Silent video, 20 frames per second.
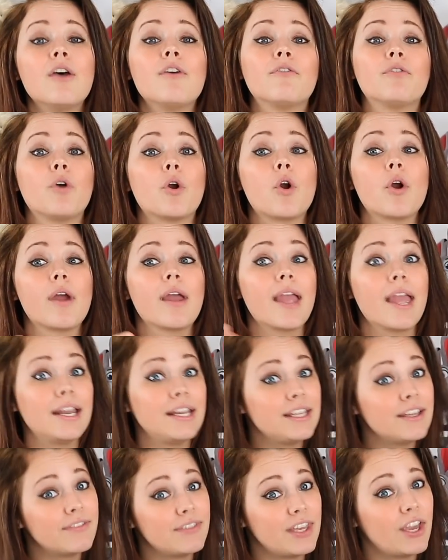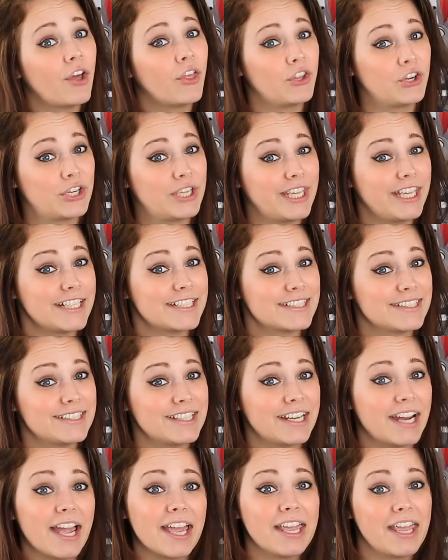for any of the other kits
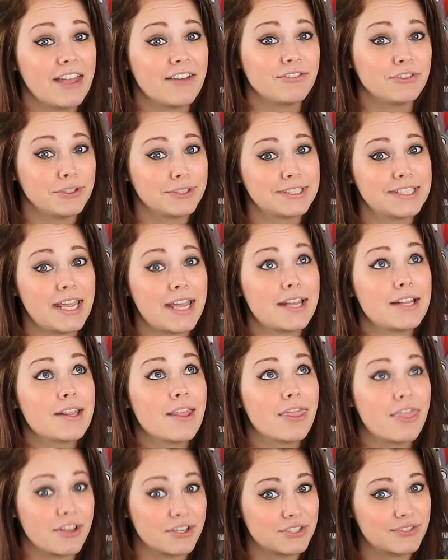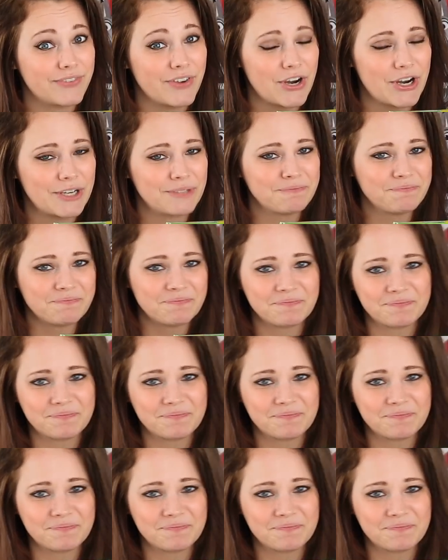that I have looked at thus far.